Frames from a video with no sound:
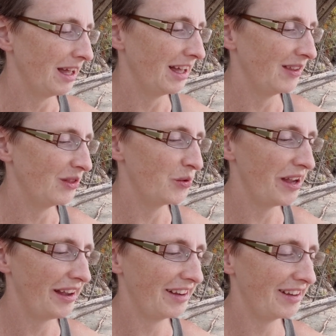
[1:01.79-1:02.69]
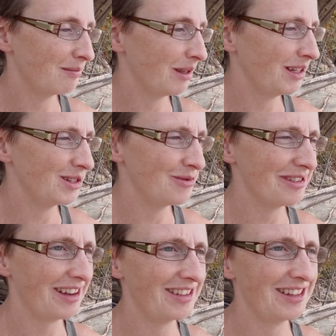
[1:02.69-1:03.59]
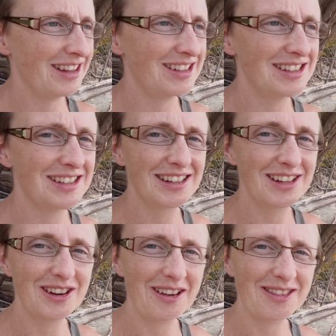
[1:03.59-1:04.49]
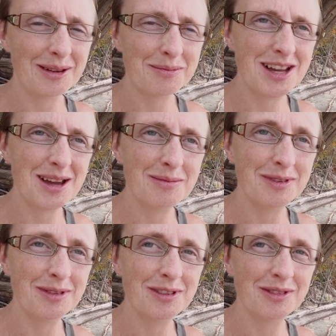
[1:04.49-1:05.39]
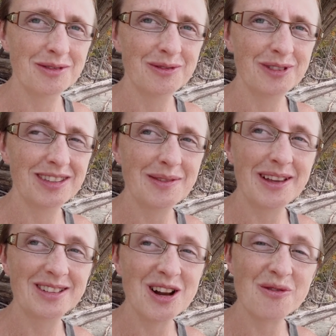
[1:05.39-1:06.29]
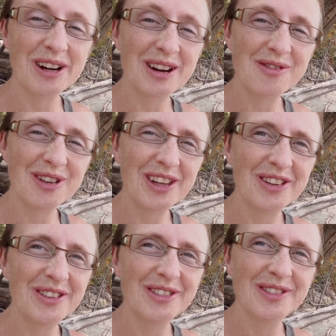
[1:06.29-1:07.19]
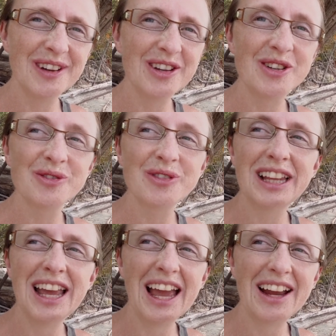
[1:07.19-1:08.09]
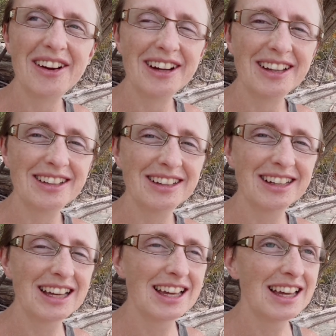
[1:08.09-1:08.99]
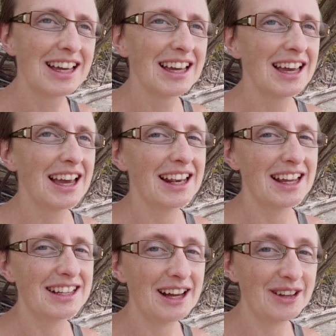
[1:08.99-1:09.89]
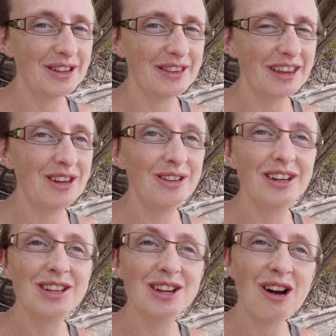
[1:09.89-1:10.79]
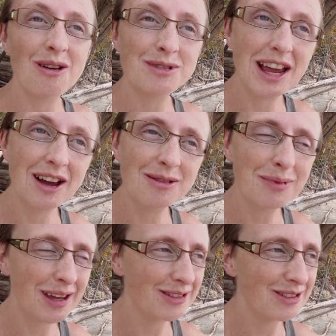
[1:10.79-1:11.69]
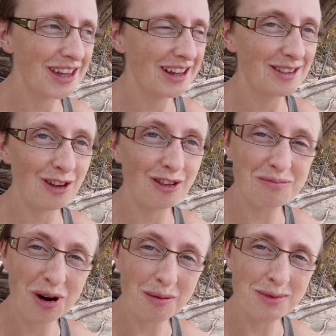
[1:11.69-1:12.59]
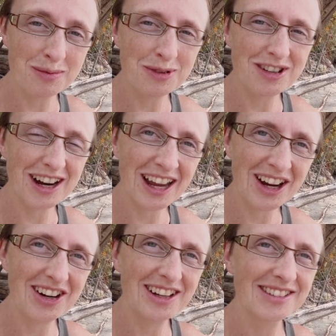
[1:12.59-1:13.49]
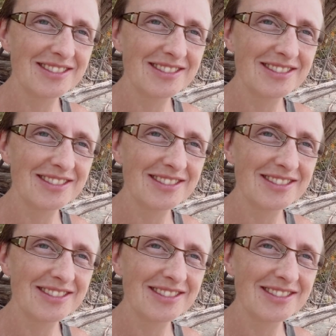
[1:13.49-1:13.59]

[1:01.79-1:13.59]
And the way I explained it was I said, you know sometimes when something's not working for you and you're really angry, and I tell you that you need to calm down because you can't solve problems when you're angry,